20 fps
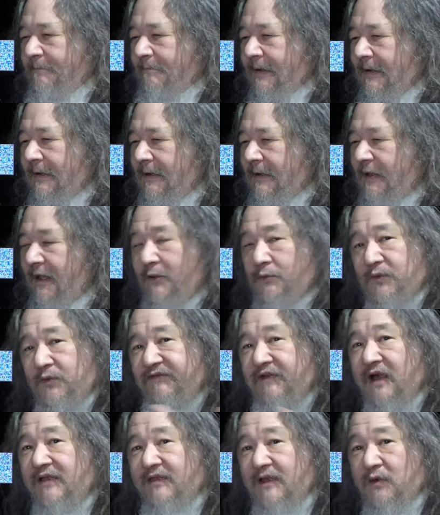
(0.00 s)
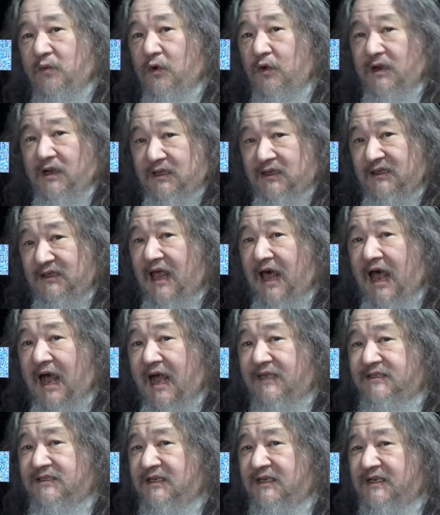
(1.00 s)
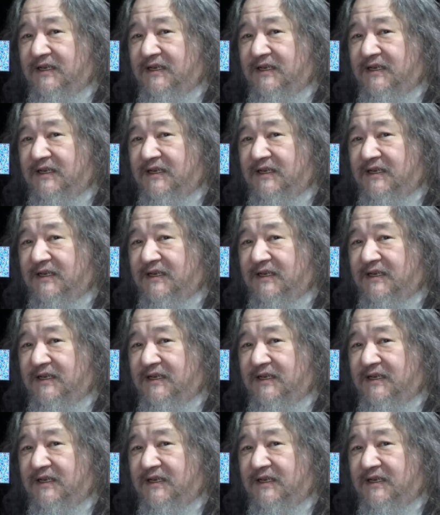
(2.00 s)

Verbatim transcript: Uh, and we've got that working lots,